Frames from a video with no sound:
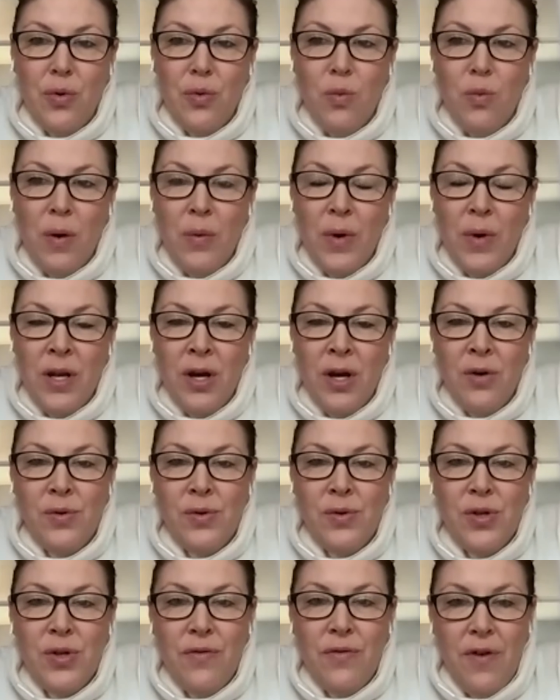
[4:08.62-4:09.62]
What we know
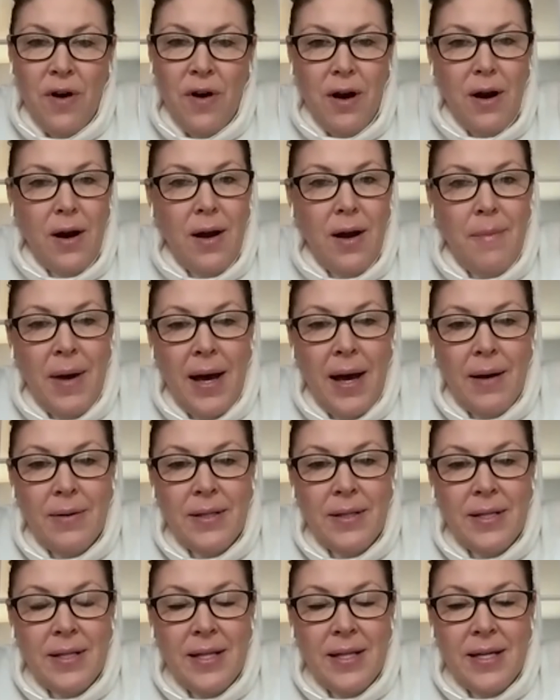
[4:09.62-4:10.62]
so far
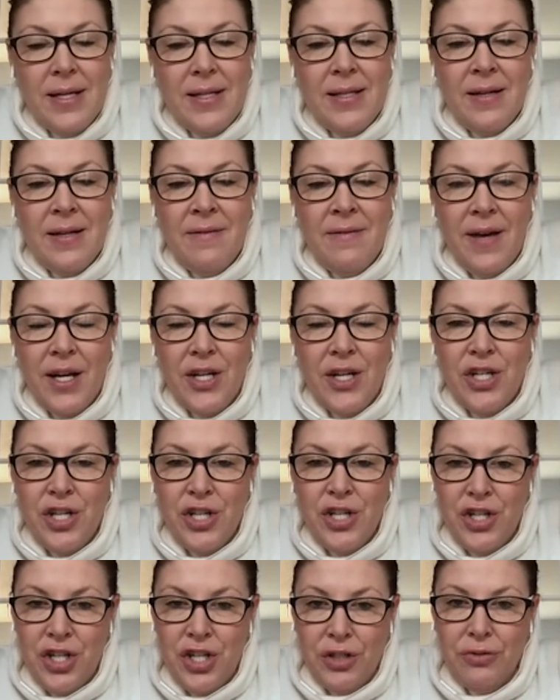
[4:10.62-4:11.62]
about this infection
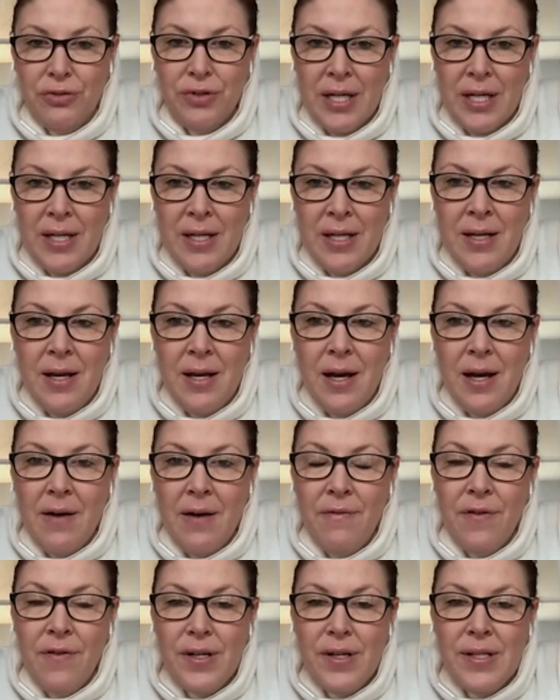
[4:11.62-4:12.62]
in children uh,
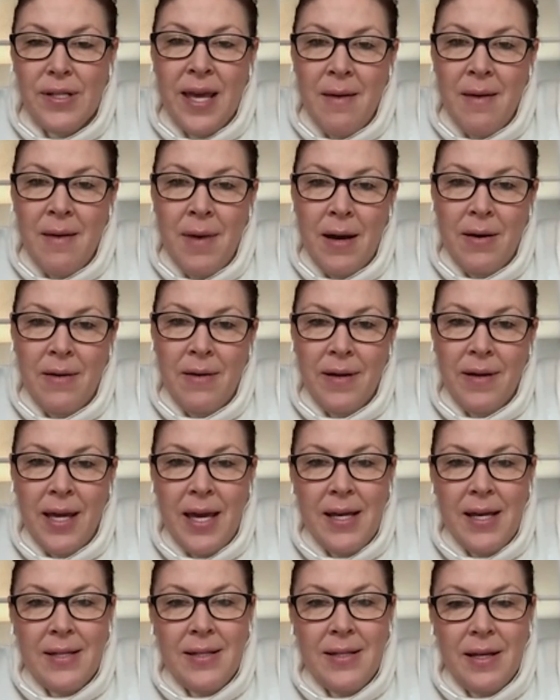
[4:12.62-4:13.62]
first came out of a
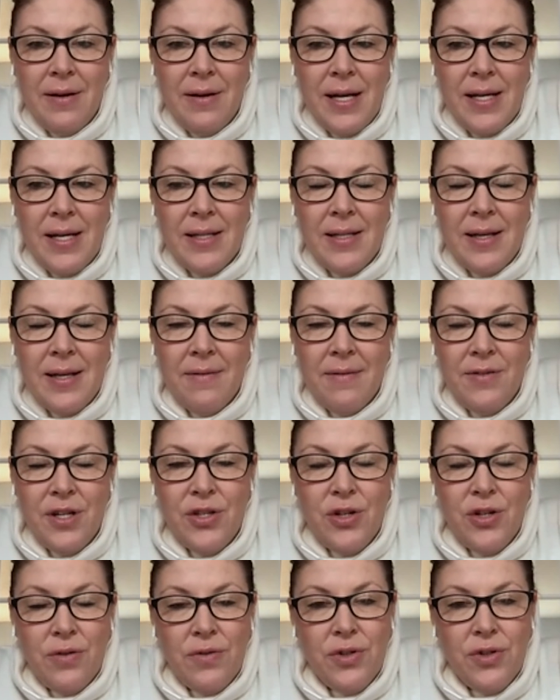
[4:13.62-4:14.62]
case series of
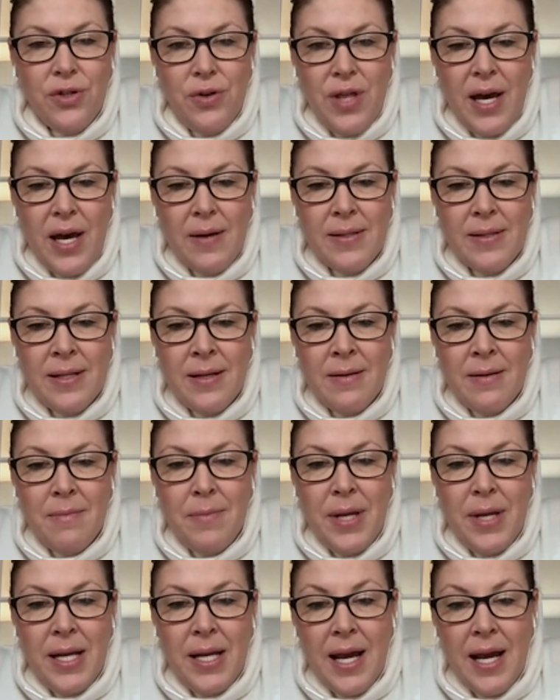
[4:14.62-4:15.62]
just over
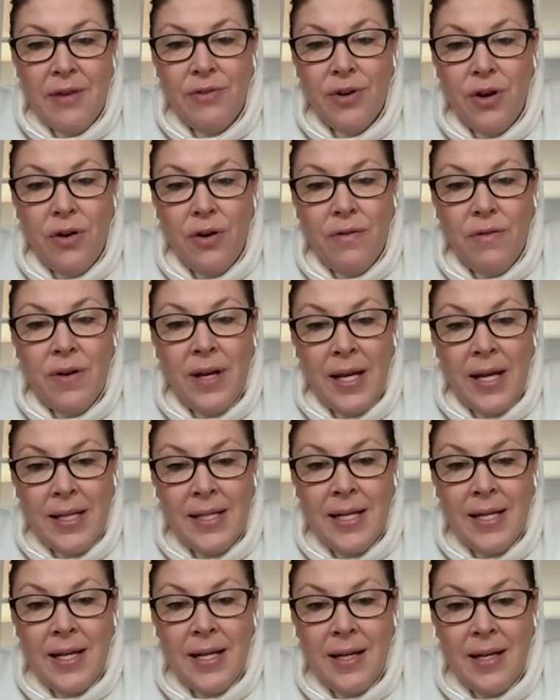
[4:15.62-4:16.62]
2,000 pediatric COVID
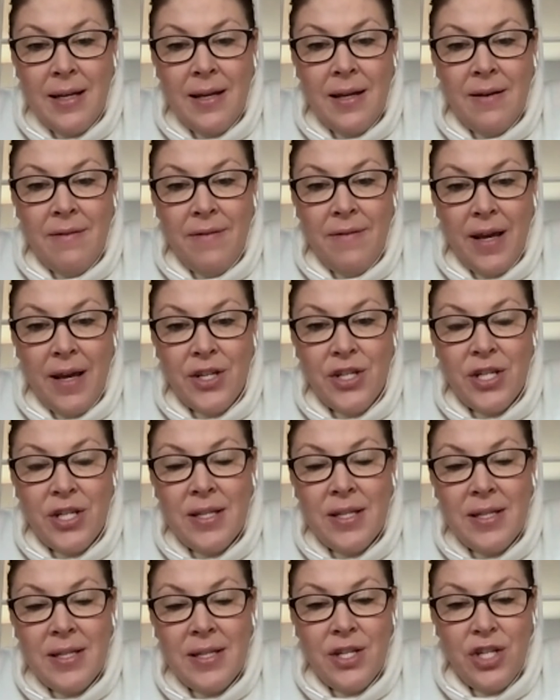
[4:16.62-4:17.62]
19
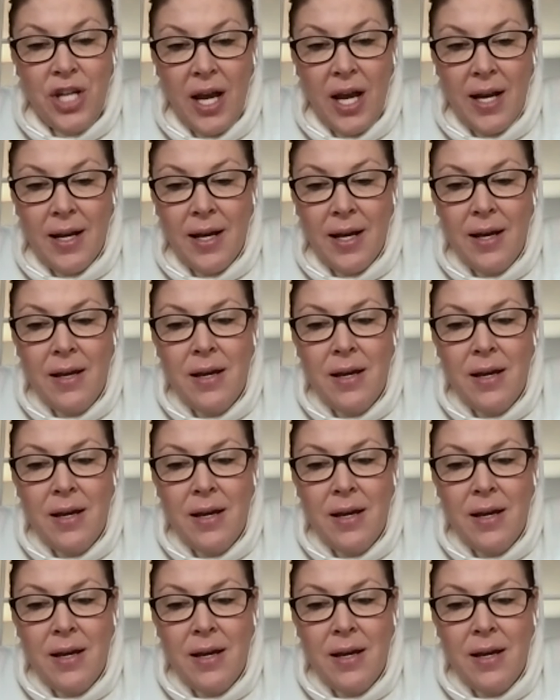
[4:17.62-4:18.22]
infections in China,